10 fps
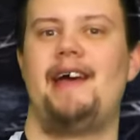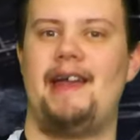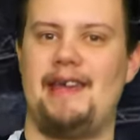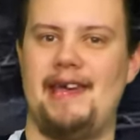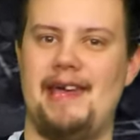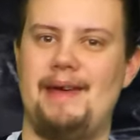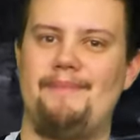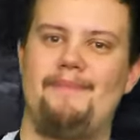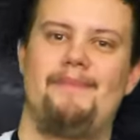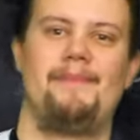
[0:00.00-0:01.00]
and
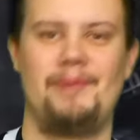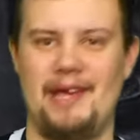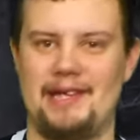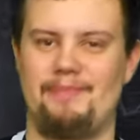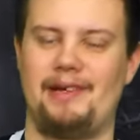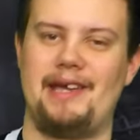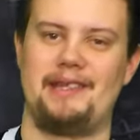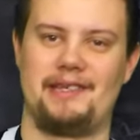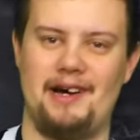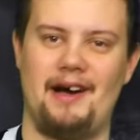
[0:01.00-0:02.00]
he is playing
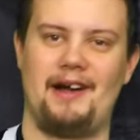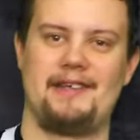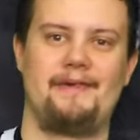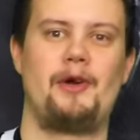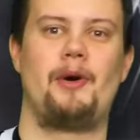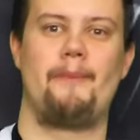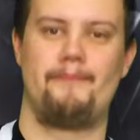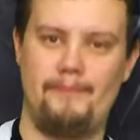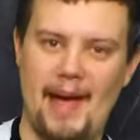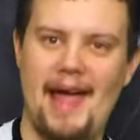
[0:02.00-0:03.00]
the song on his phone, going,
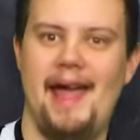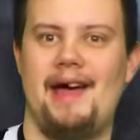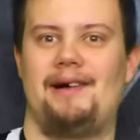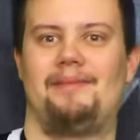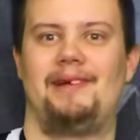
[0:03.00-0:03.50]
bam,